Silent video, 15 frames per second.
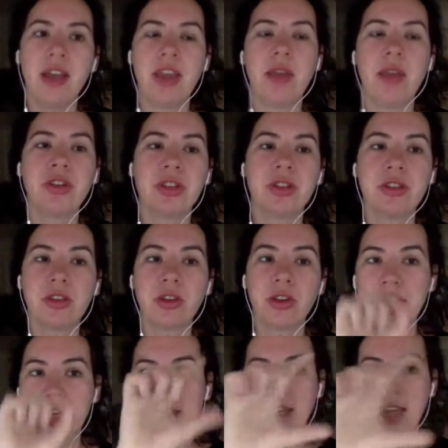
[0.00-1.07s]
And they were just
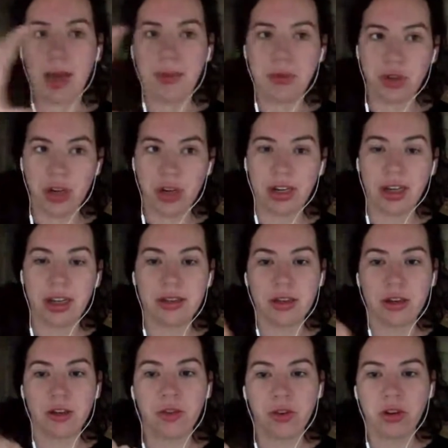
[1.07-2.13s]
screen capturing
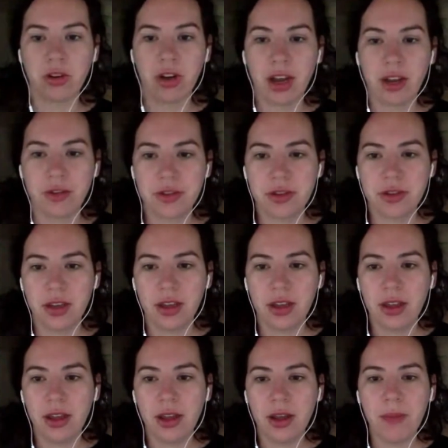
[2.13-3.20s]
as their photographs.